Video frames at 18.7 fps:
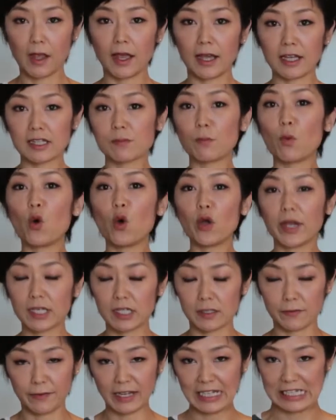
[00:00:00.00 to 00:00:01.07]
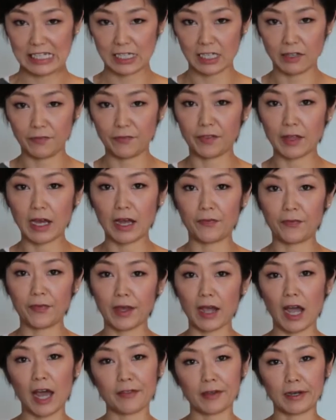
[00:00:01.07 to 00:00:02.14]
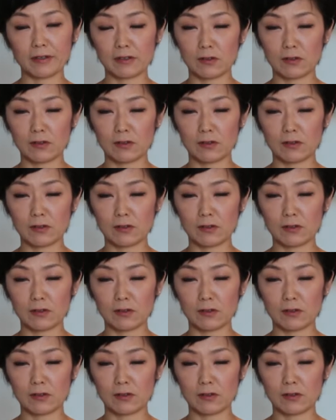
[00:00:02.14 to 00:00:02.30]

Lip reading: It's more expensive than the other